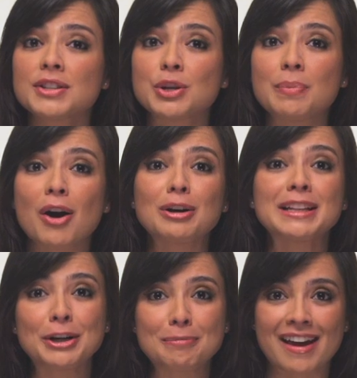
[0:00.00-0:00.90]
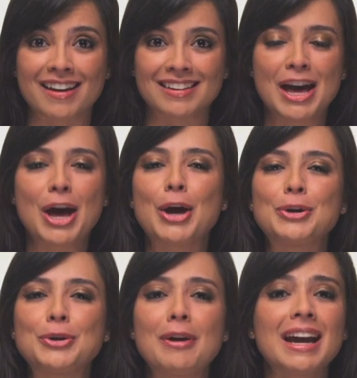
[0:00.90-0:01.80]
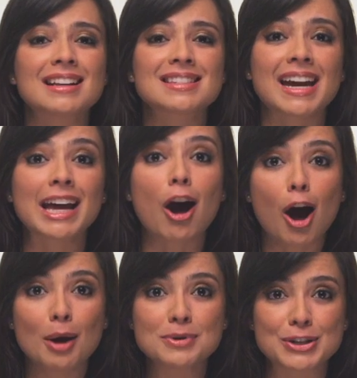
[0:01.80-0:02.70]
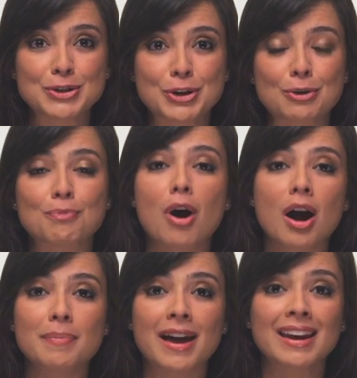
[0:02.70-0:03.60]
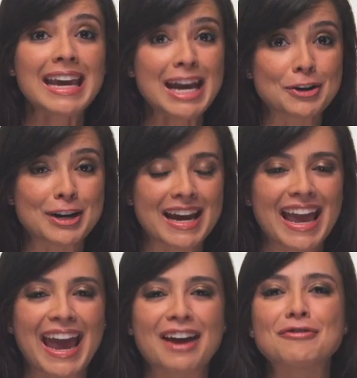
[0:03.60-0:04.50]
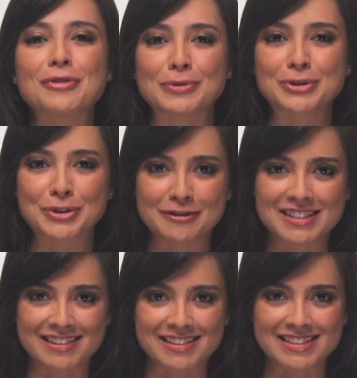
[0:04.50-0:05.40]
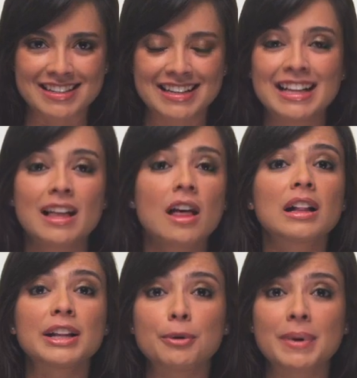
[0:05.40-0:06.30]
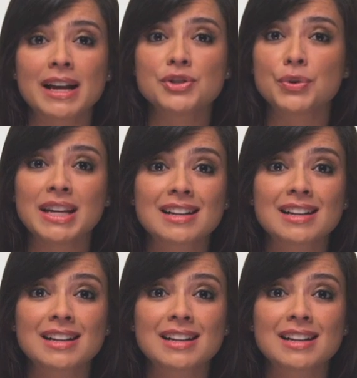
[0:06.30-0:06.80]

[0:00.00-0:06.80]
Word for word: to you about Clearband, a new and exciting option to your broadband, internet, and phone services. Clearband's unique